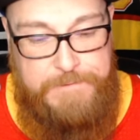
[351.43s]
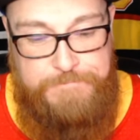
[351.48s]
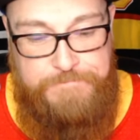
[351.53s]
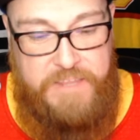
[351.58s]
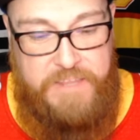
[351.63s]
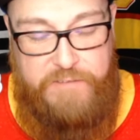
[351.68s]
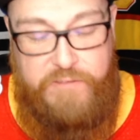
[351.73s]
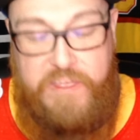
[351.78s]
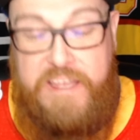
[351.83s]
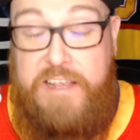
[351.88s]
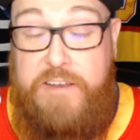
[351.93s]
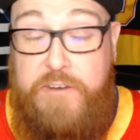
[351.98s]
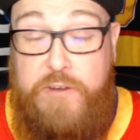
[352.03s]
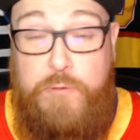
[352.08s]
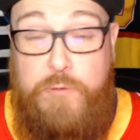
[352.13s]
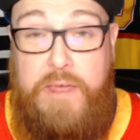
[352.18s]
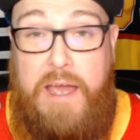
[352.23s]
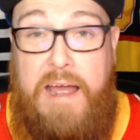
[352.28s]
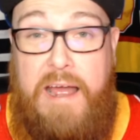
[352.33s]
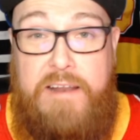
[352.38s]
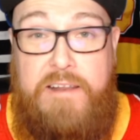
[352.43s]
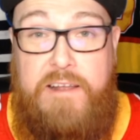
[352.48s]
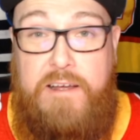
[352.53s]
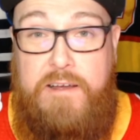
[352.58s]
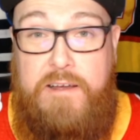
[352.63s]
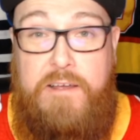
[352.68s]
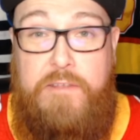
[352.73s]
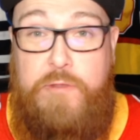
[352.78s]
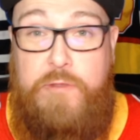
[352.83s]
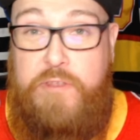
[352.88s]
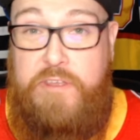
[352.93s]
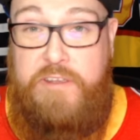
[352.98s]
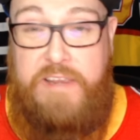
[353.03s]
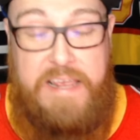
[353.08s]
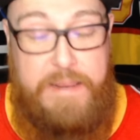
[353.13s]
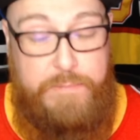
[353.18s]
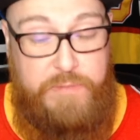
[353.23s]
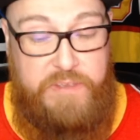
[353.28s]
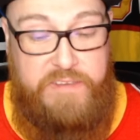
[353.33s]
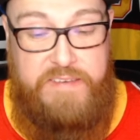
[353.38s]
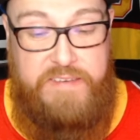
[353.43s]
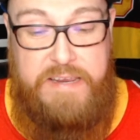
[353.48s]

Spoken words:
if they can do that, they keep this